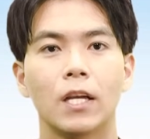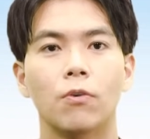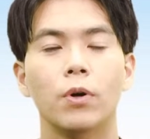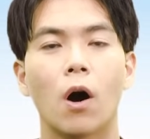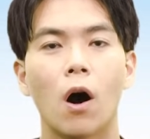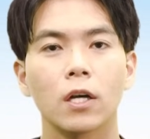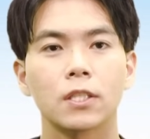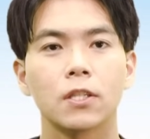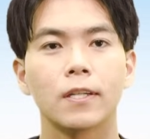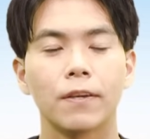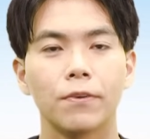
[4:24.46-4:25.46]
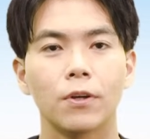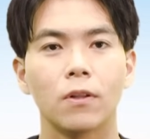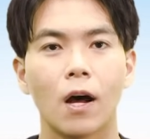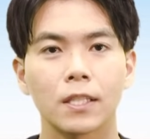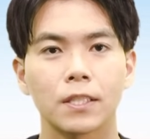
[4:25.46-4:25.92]
we'll also give you
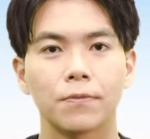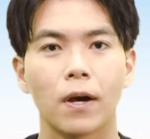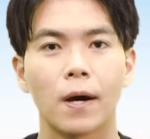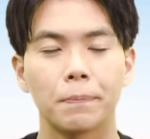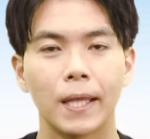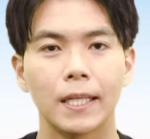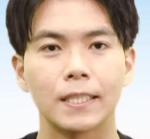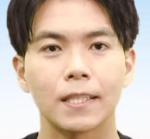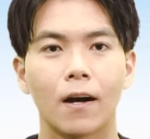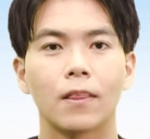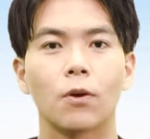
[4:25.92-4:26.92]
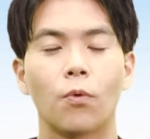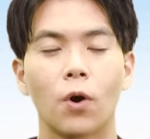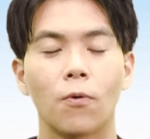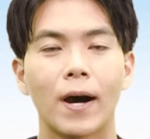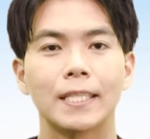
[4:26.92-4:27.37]
lots of updates on the
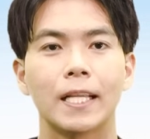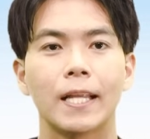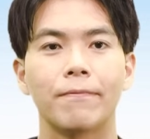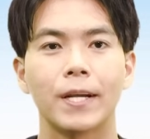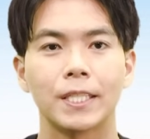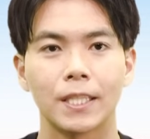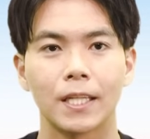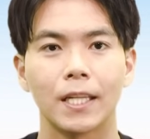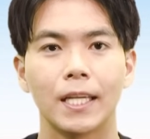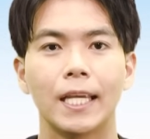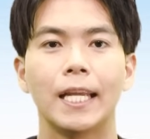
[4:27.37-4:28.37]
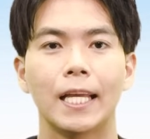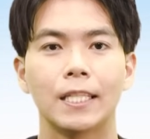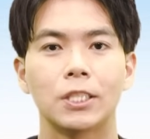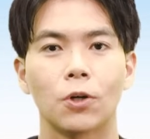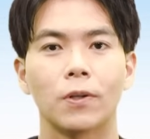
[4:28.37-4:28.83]
Worldwide Celebration
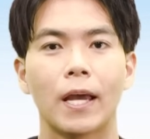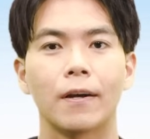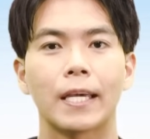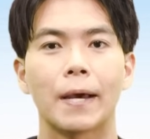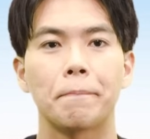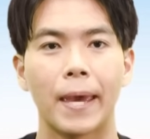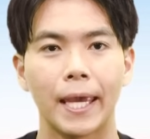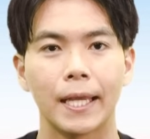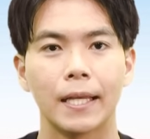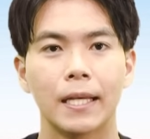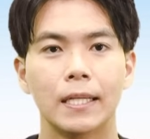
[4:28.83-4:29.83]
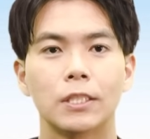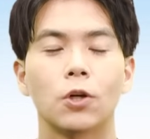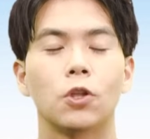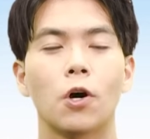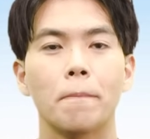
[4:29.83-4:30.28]
Heated Showdown campaign,
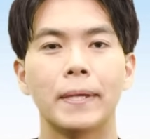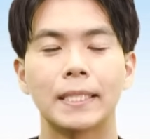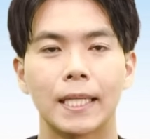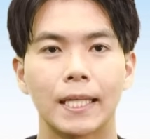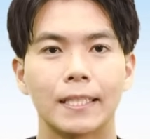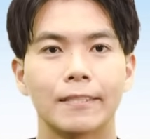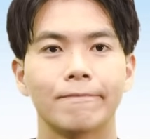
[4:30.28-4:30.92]
so don't miss it.